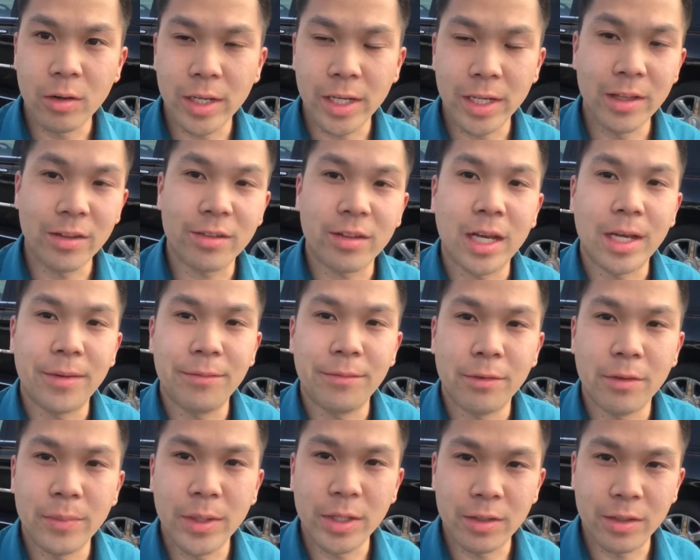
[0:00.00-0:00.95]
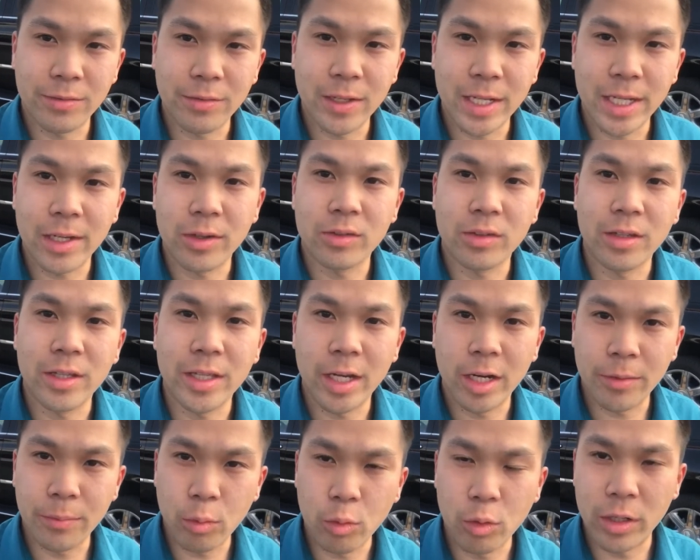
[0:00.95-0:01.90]
It is time for me to fly out to the
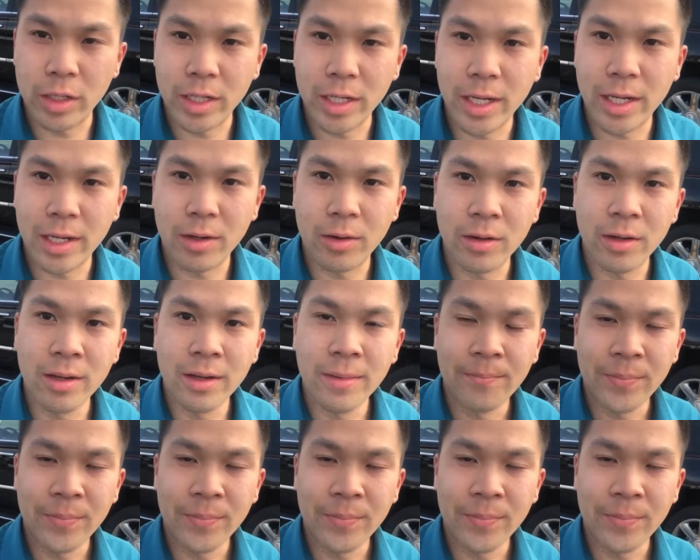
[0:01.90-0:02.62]
airport now,